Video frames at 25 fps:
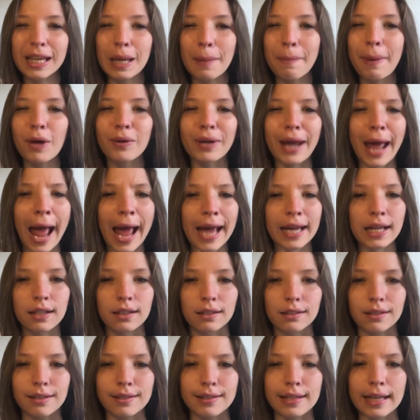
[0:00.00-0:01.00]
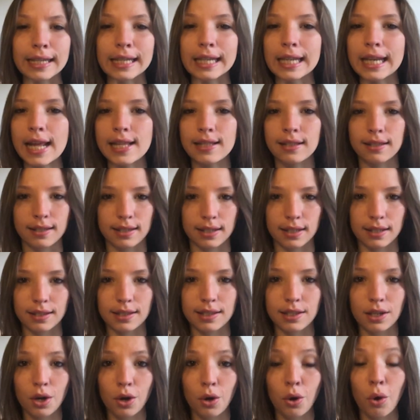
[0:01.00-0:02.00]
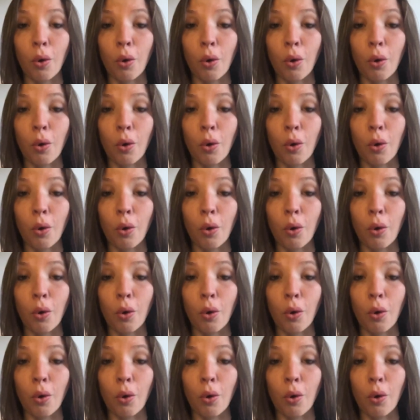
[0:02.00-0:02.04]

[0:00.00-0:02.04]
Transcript: about angles and lenses,